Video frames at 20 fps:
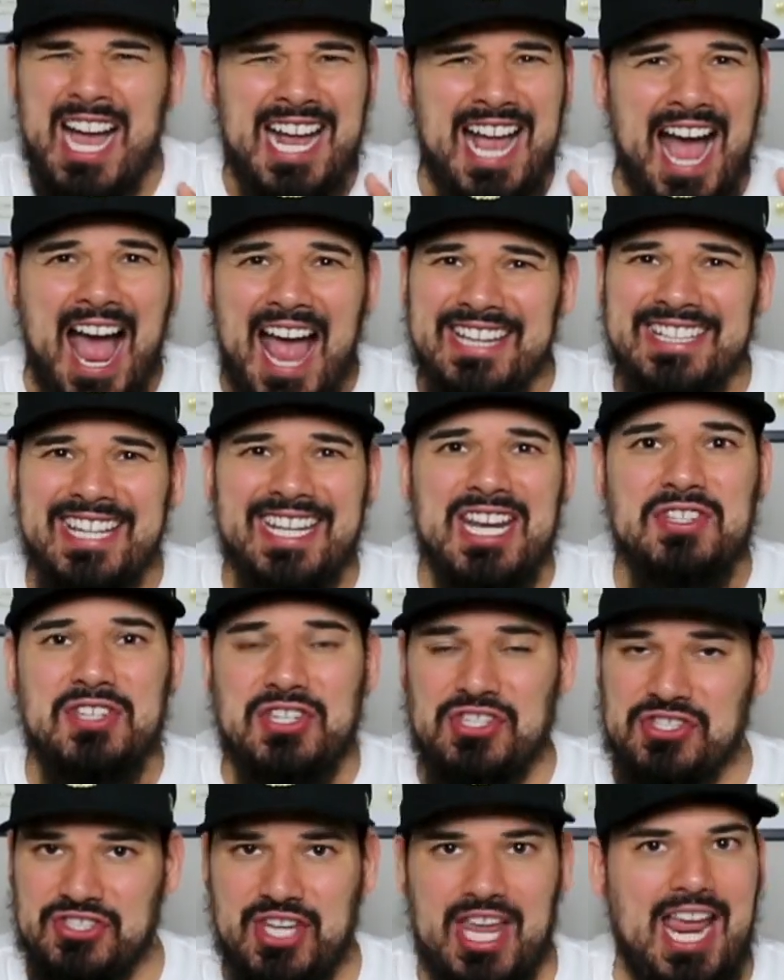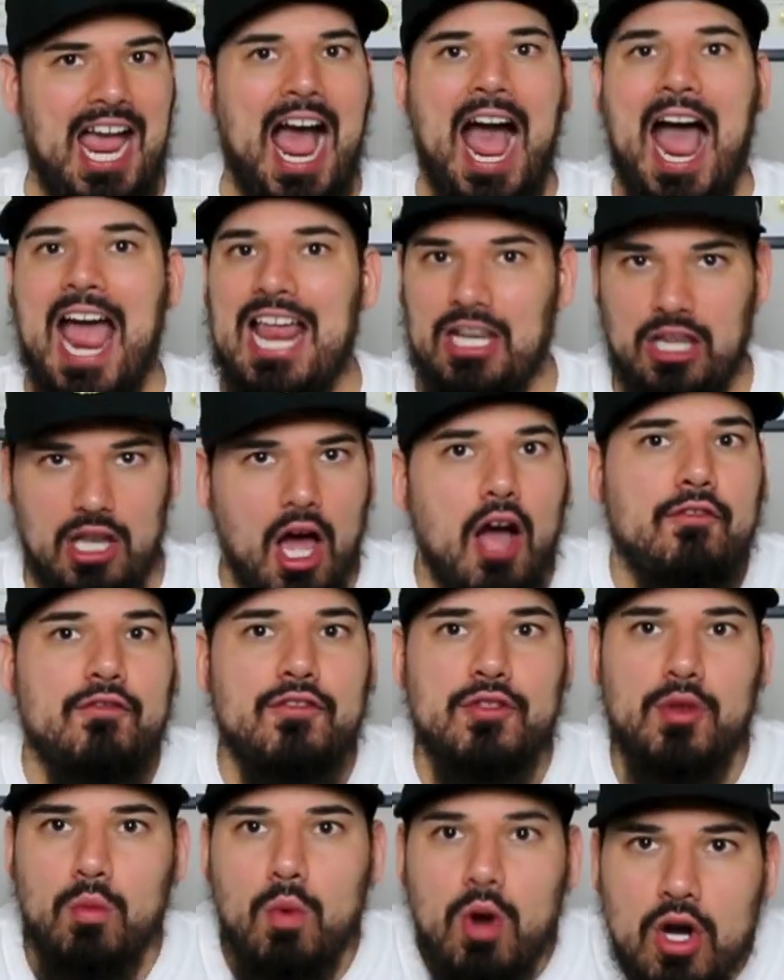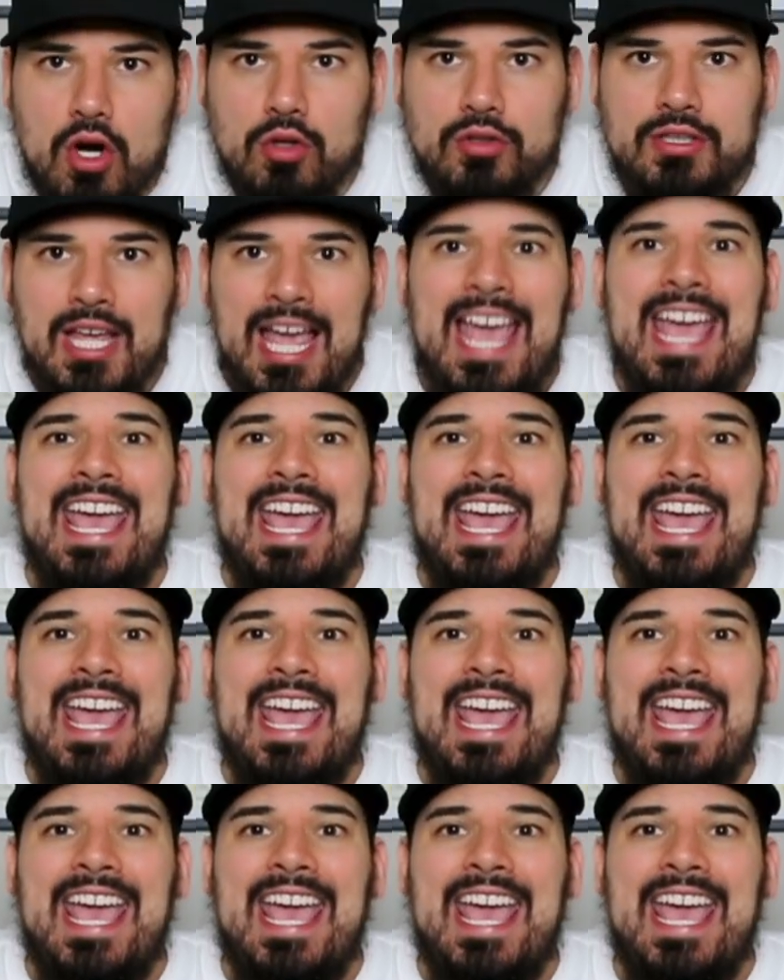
God didn't just say, I love the world.